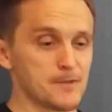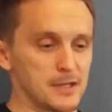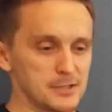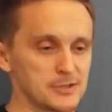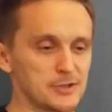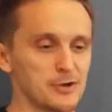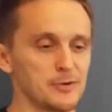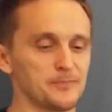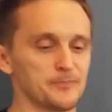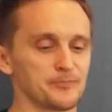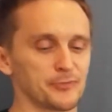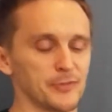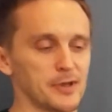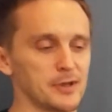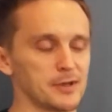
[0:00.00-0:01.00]
Mm-hmm. So,
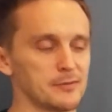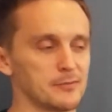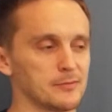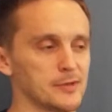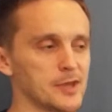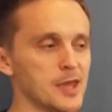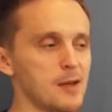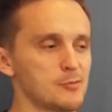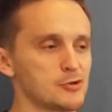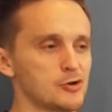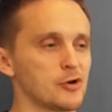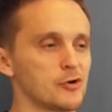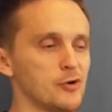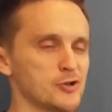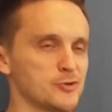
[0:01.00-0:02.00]
yeah, I'm
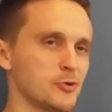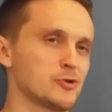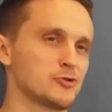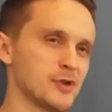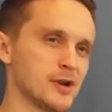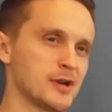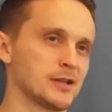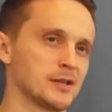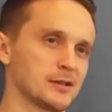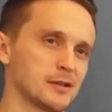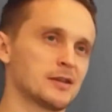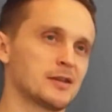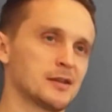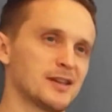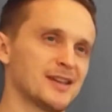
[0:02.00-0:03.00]
sure crossbow training
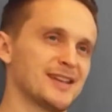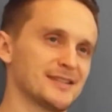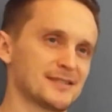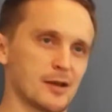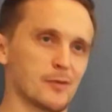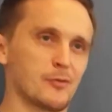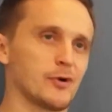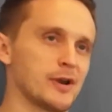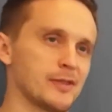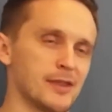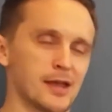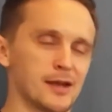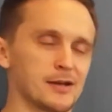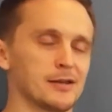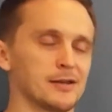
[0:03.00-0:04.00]
is somewhere in
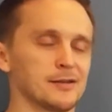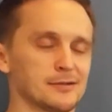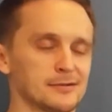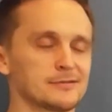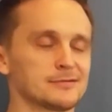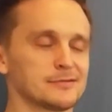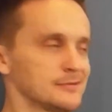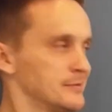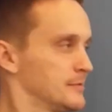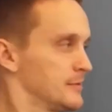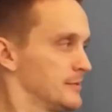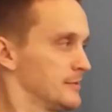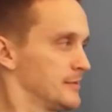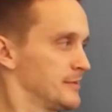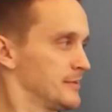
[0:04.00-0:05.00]
that. Taibo
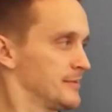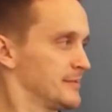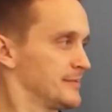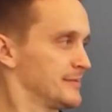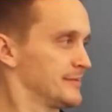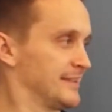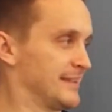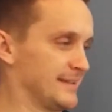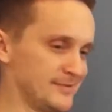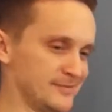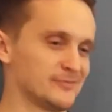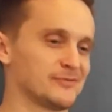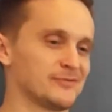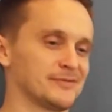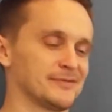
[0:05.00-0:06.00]
classes. Yeah.
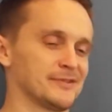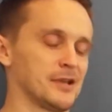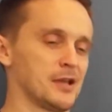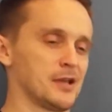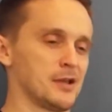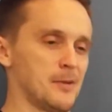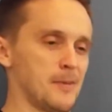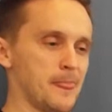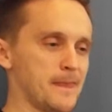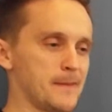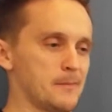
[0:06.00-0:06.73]
Get into it.